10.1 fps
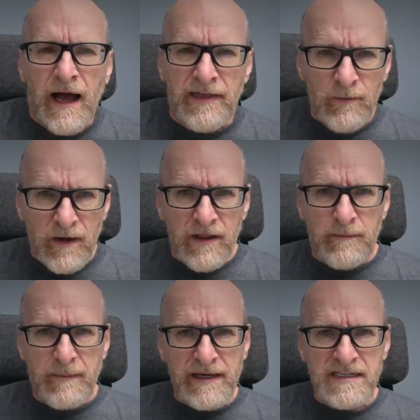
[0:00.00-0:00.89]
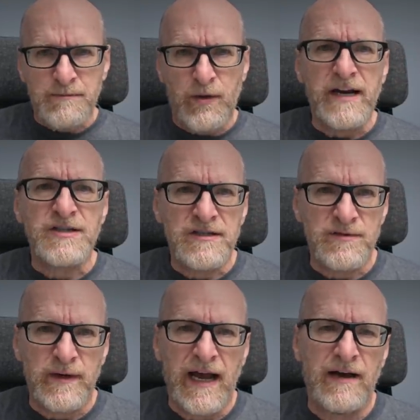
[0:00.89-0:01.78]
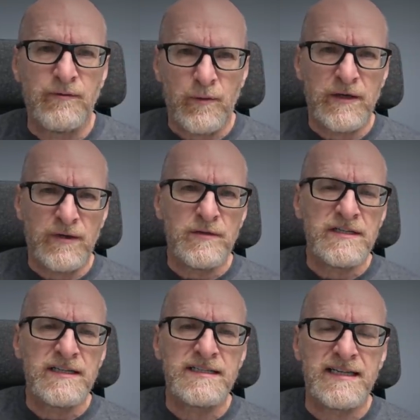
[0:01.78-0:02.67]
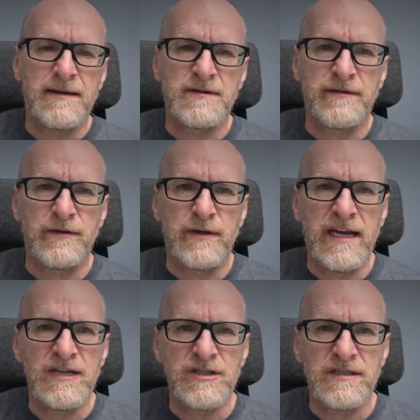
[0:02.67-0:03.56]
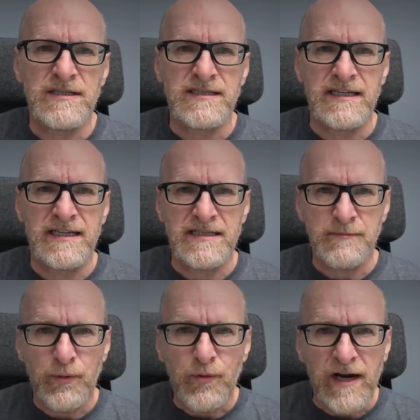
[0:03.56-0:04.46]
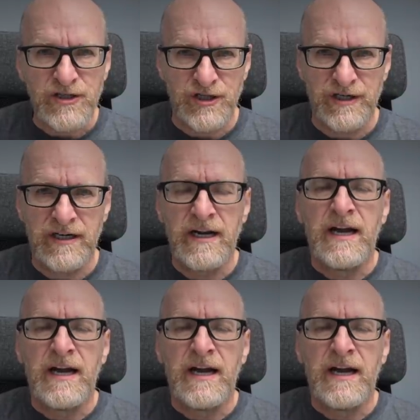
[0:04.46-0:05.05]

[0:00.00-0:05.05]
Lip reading: I think one of the biggest pressures we have when we go to these types of locations is pressure.